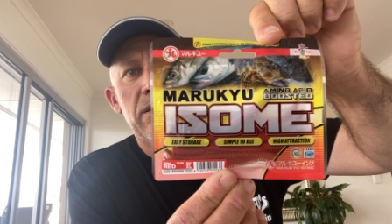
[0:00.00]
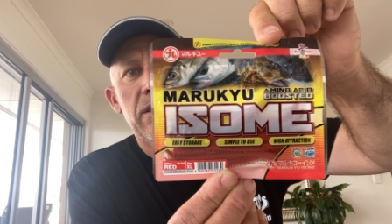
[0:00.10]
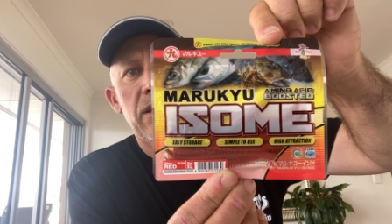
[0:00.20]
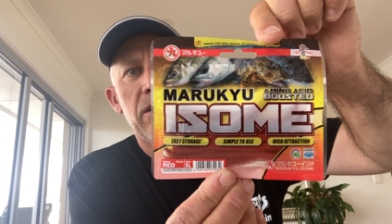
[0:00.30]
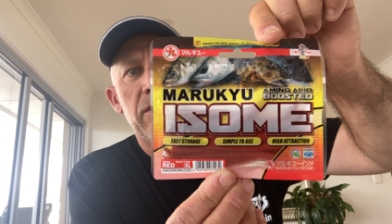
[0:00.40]

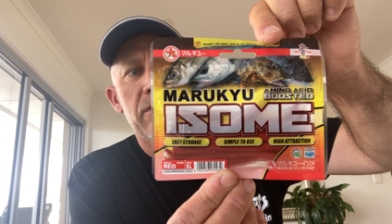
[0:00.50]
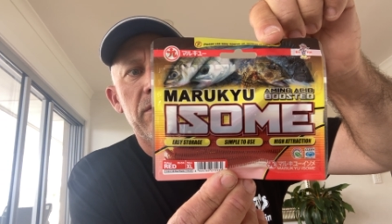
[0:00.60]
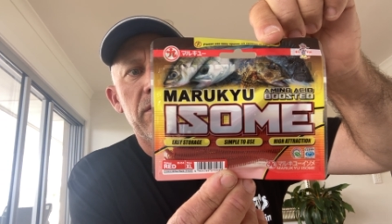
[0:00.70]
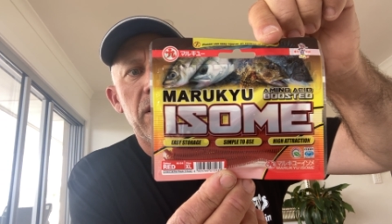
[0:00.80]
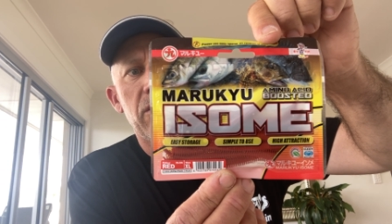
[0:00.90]
they are
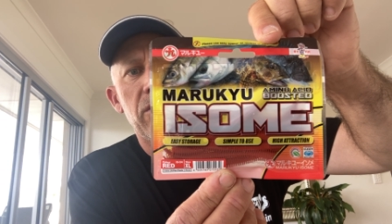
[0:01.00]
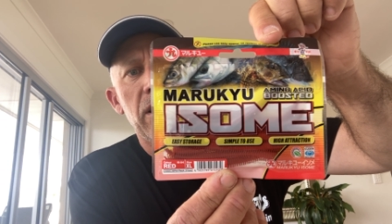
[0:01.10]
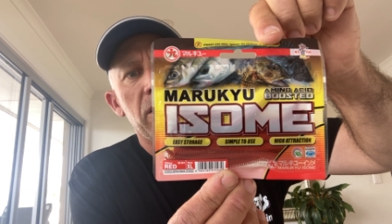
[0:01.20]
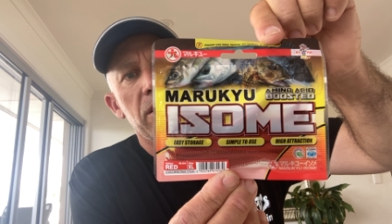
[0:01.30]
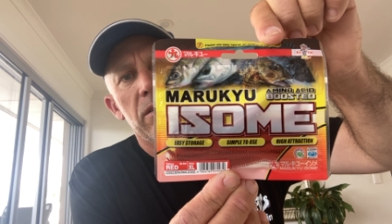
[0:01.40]

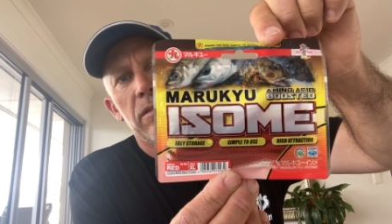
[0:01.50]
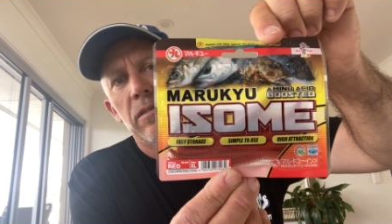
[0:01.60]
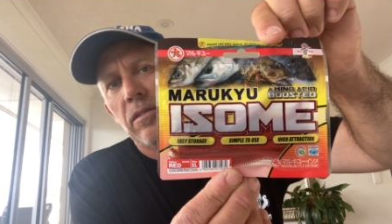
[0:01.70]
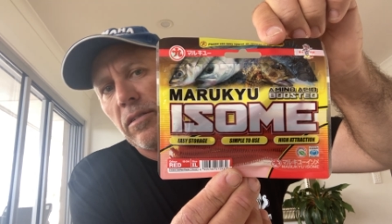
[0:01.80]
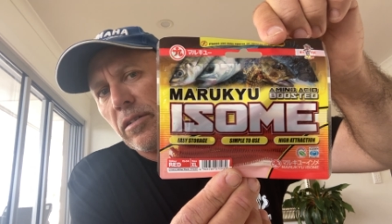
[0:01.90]
really good,
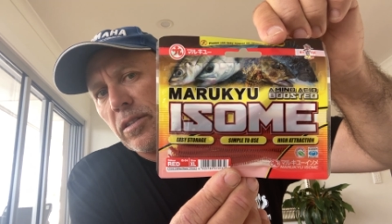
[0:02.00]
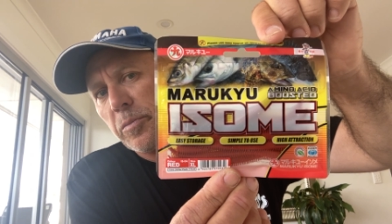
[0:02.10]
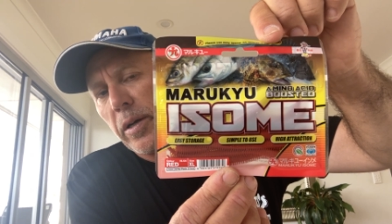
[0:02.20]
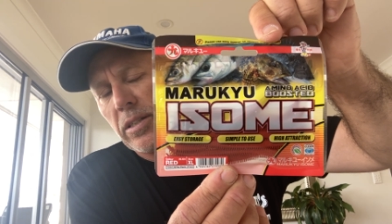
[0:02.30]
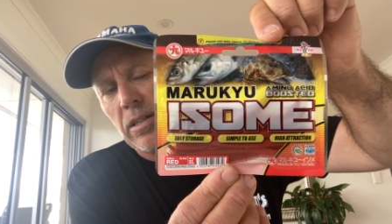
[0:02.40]

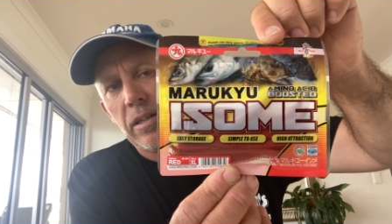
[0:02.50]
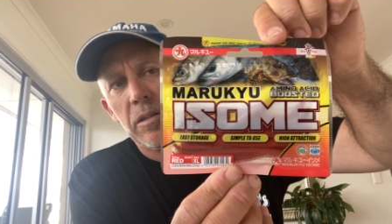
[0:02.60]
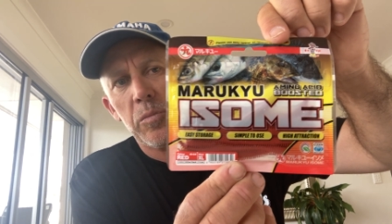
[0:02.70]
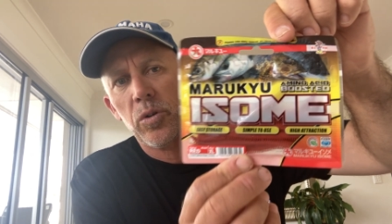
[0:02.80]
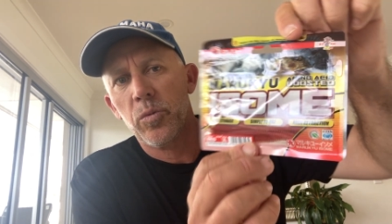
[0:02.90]
especially in
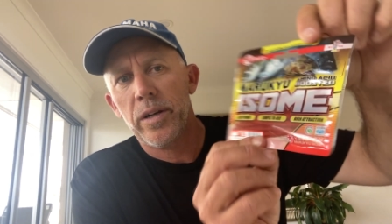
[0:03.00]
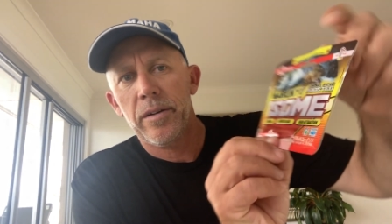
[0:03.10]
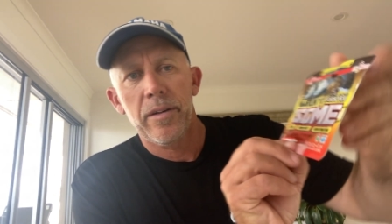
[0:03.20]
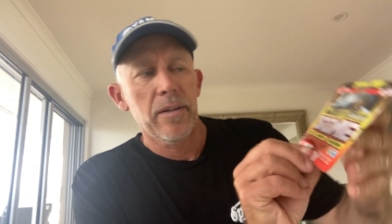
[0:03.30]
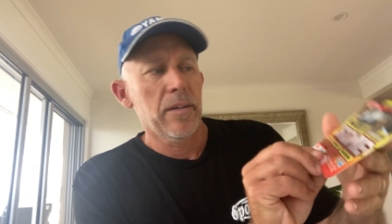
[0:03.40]
the Broadwater.